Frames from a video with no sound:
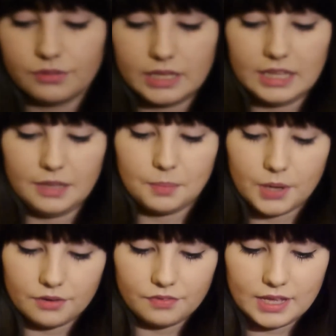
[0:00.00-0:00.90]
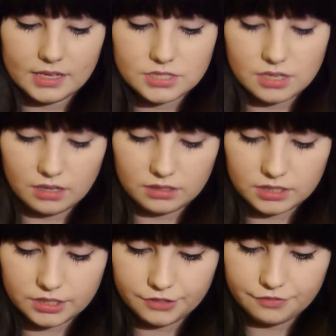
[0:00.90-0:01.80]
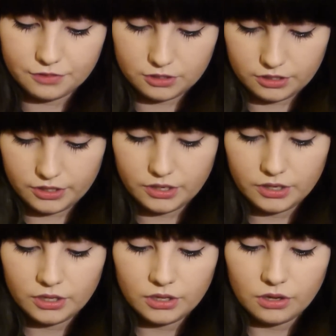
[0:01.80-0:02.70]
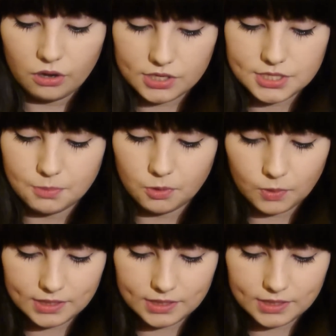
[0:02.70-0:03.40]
a really perfect colour for autumn and